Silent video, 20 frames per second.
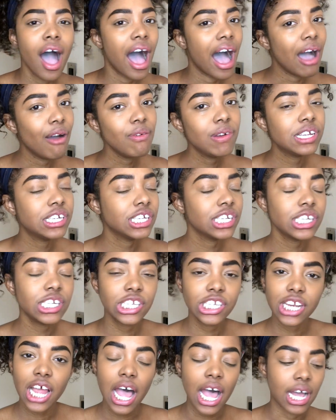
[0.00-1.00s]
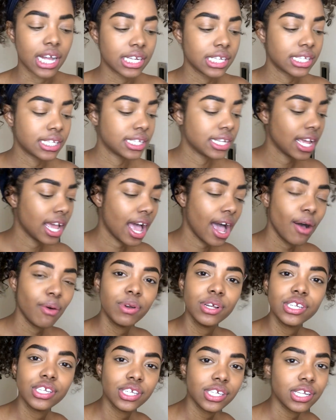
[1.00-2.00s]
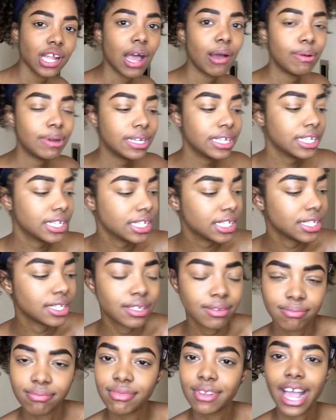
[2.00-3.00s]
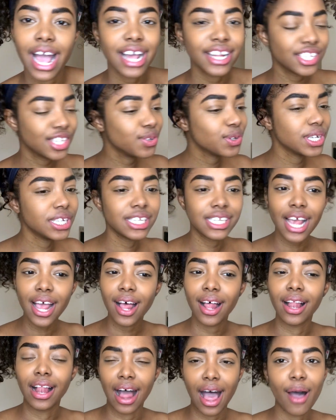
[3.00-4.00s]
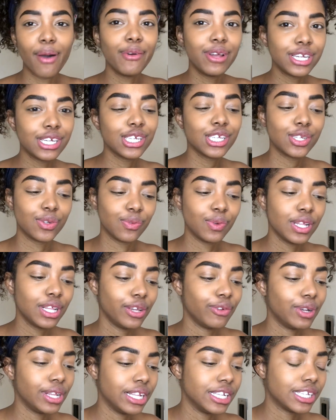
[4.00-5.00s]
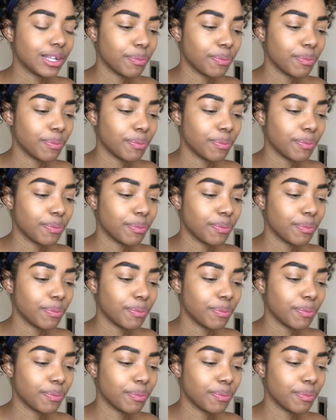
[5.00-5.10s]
I was just shocked. I was just, as you can tell, I was just really, really